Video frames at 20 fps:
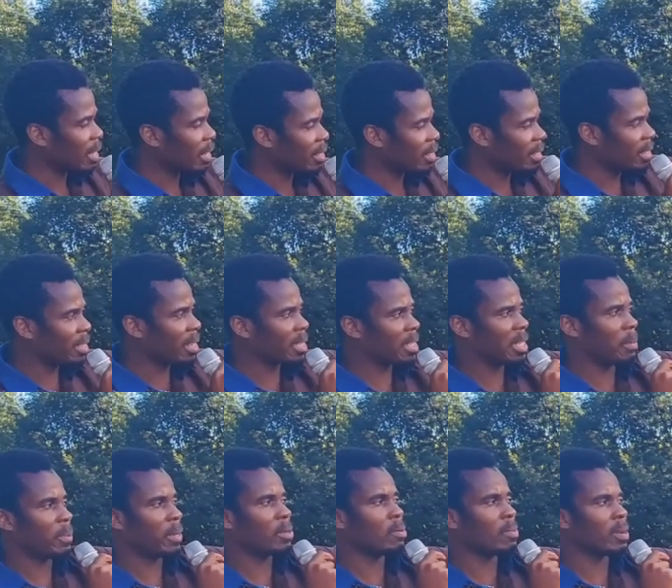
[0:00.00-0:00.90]
This is a
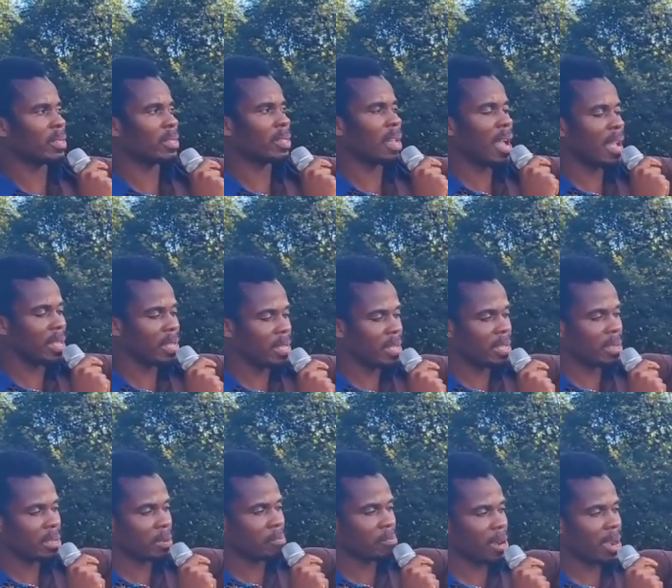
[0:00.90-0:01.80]
typical
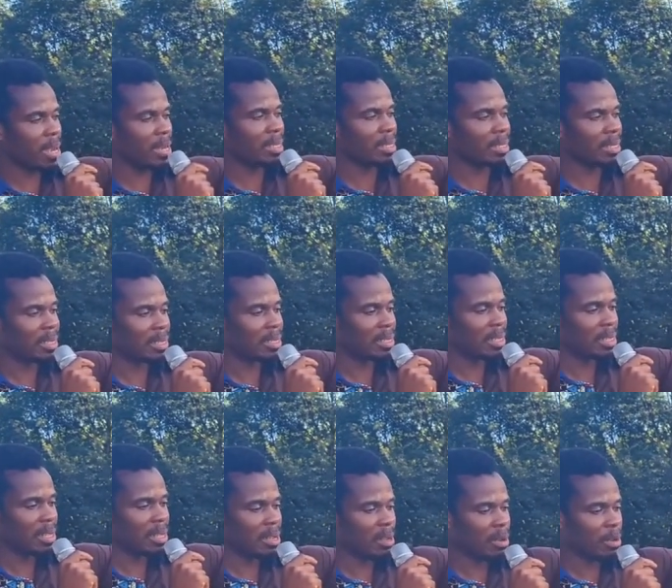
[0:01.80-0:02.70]
Maasai man
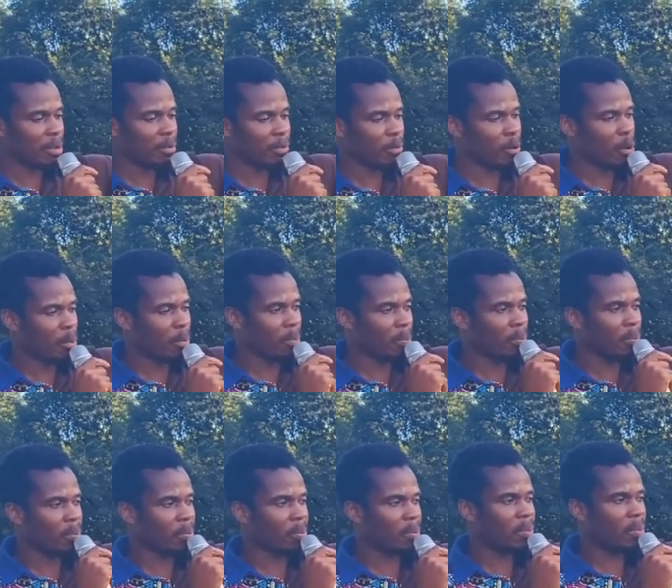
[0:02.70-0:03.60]

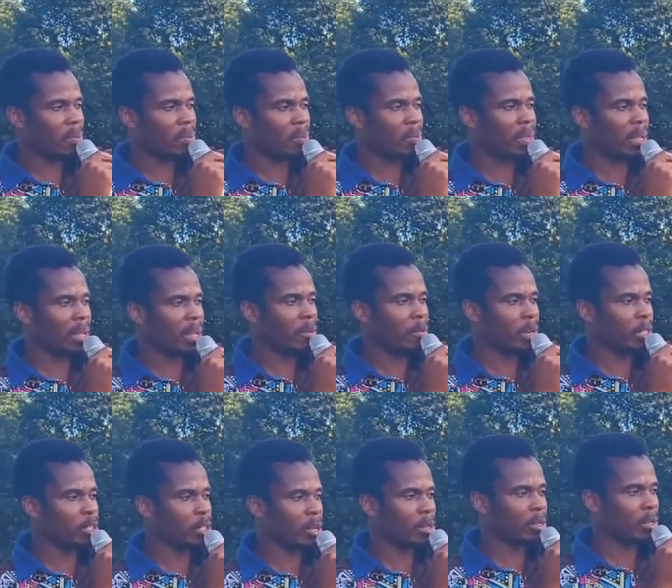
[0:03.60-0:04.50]
from the
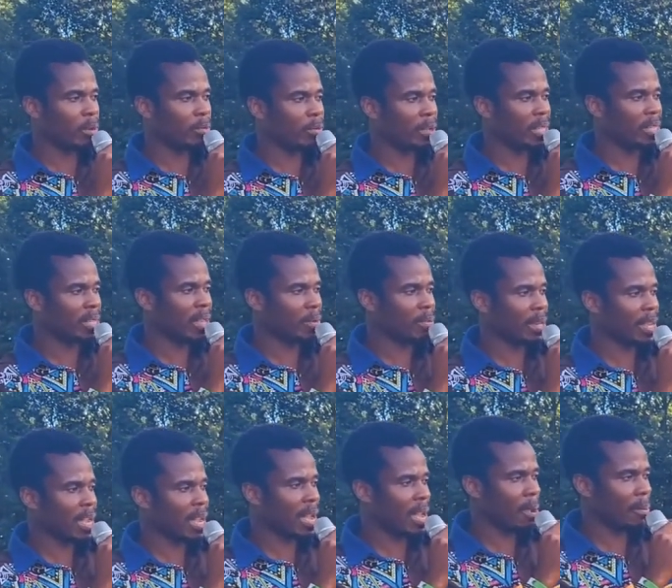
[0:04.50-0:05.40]
region of East
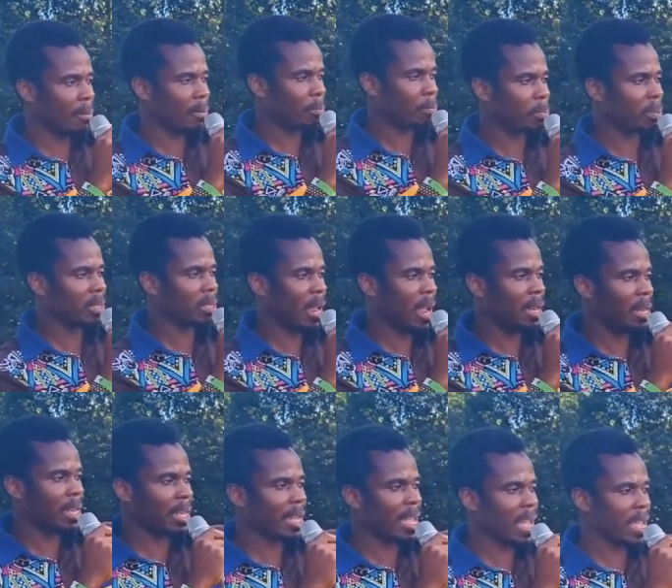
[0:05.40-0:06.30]
Africa,
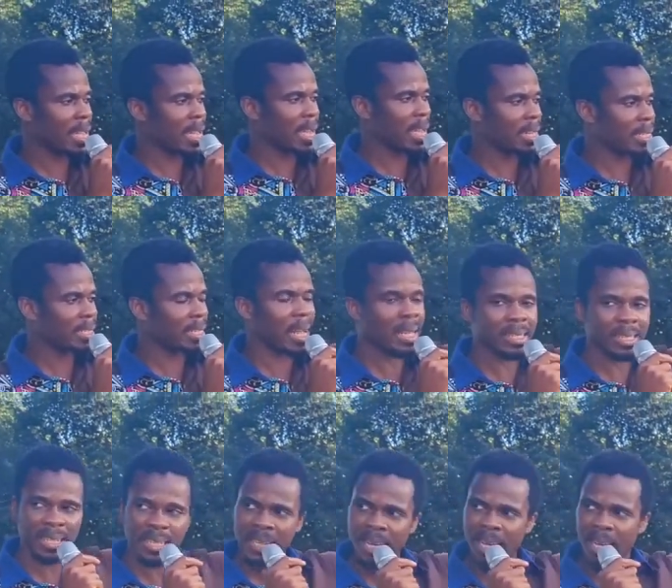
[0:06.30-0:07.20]
precisely Kenya and
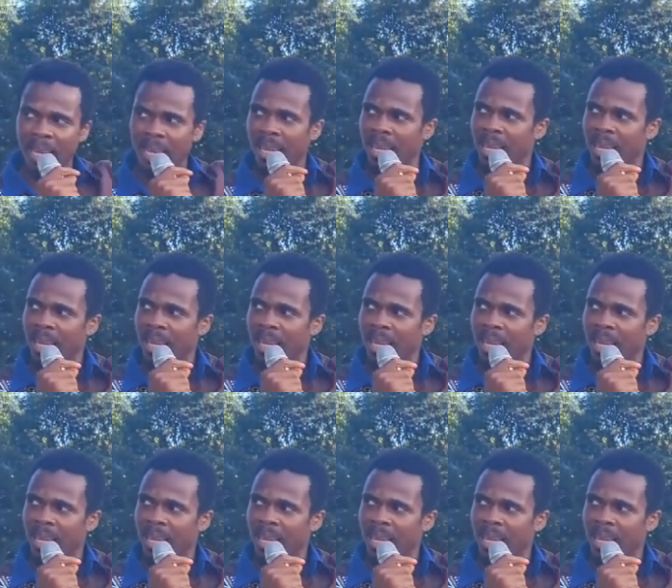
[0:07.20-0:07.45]
Tanzania.